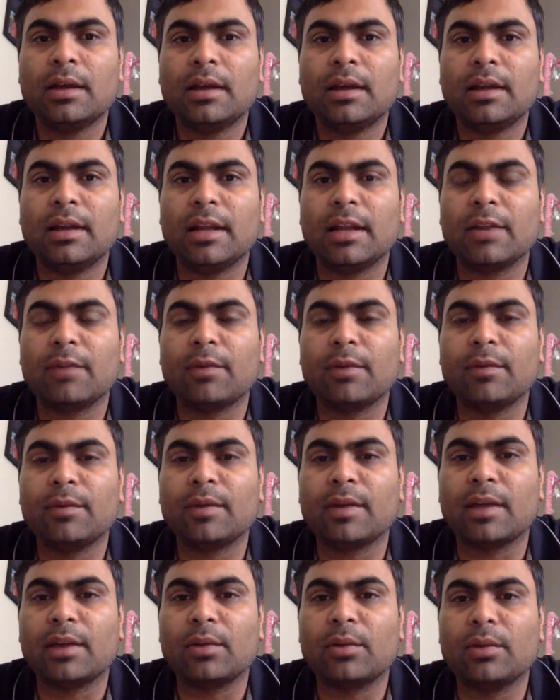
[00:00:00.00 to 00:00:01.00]
Like when we
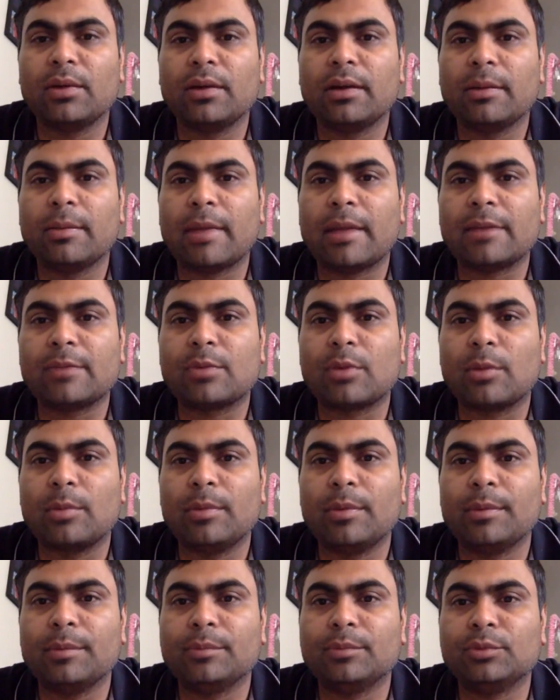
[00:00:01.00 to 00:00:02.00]
calculate a math
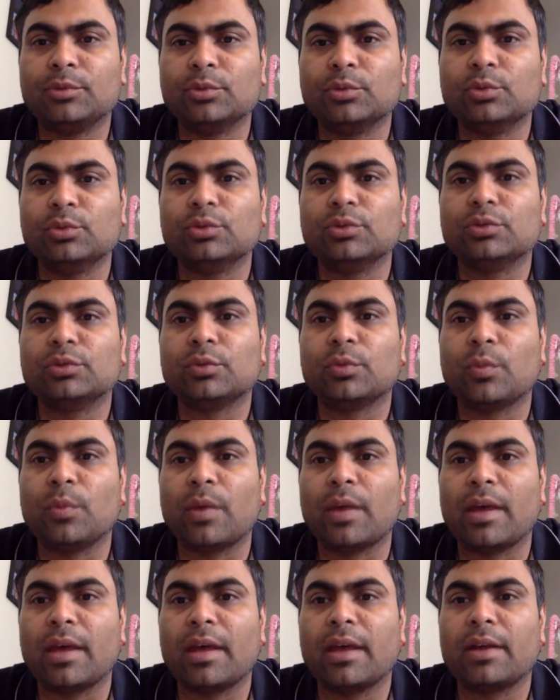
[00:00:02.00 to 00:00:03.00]
problem, choose
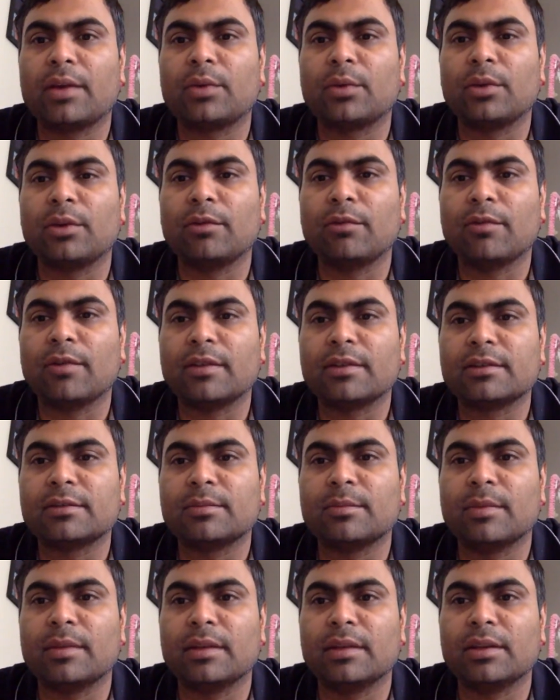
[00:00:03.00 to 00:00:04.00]
where to
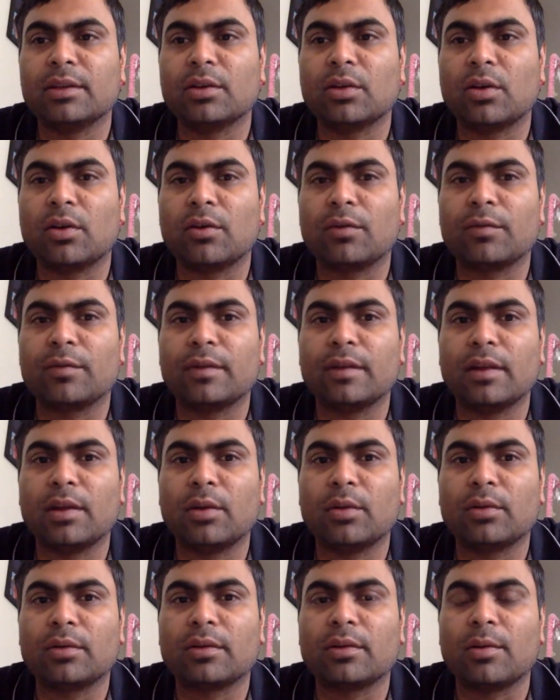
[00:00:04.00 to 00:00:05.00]
invest money, or fill
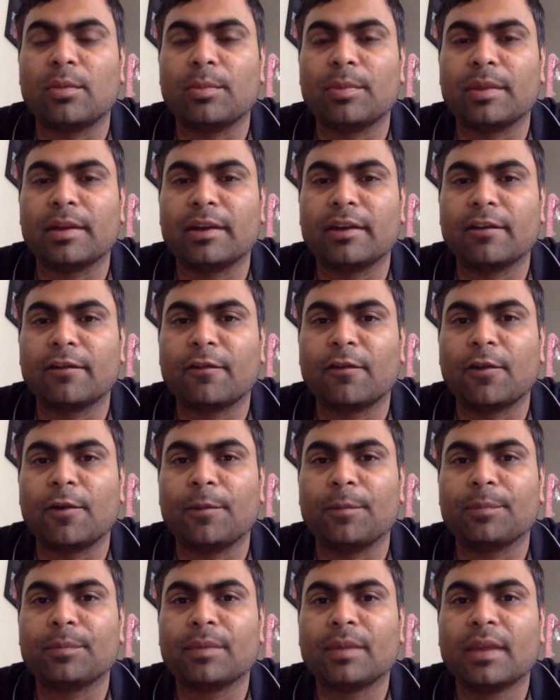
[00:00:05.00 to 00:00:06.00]
out complicated
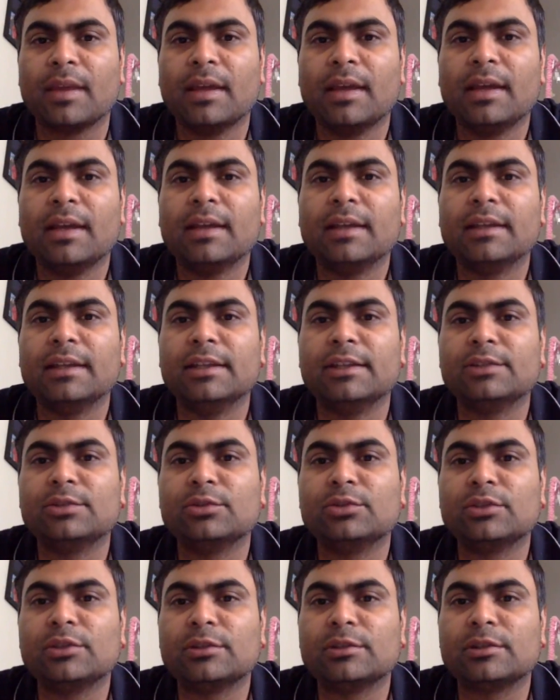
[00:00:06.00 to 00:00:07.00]
form. These
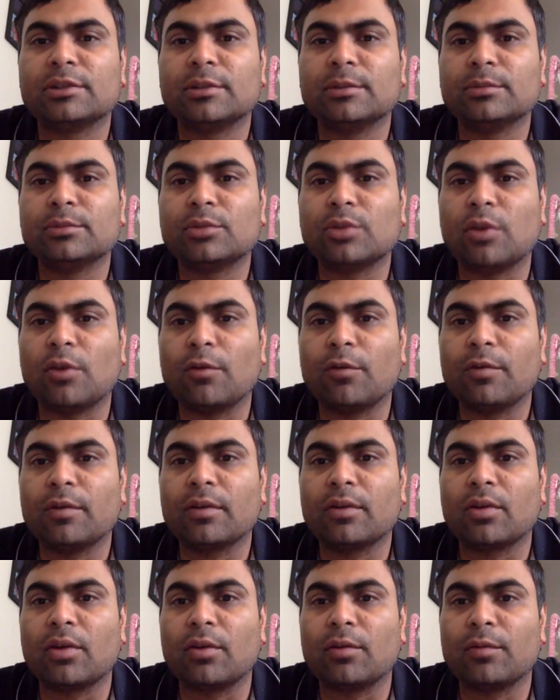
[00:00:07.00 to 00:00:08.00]
two systems
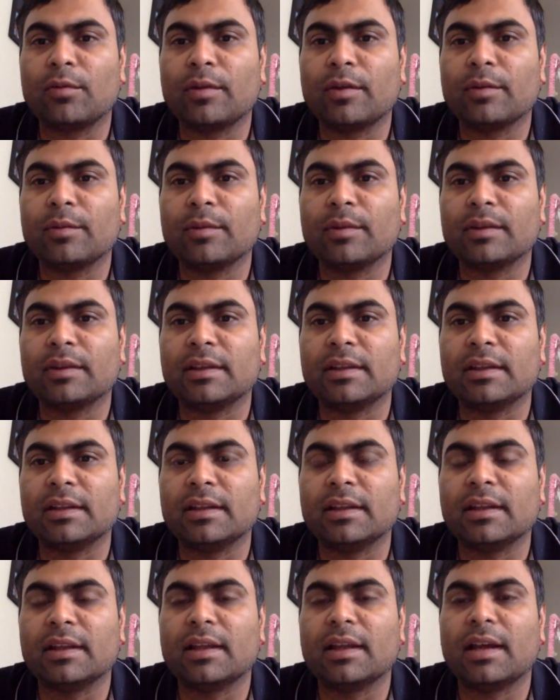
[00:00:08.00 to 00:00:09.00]
often conflict with
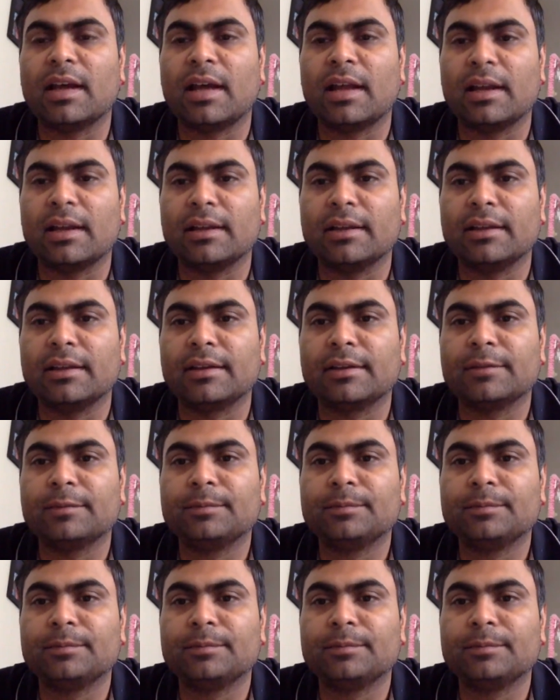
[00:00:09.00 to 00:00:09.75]
another.